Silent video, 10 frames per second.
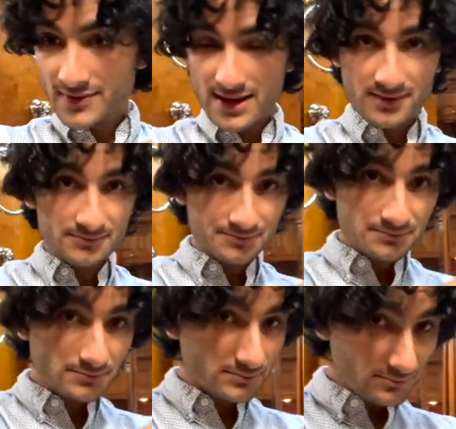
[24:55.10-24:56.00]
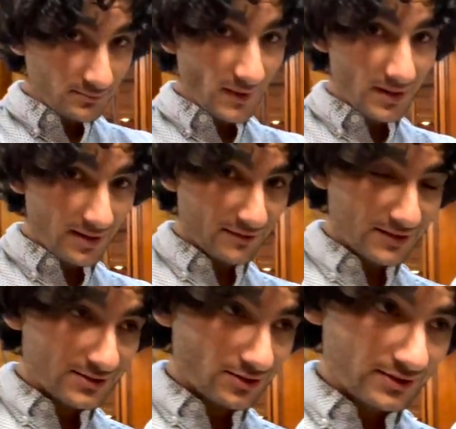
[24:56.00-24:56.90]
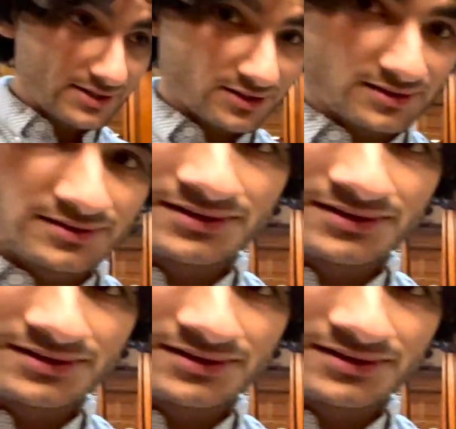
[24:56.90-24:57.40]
fan, you're gonna have to slowly turn.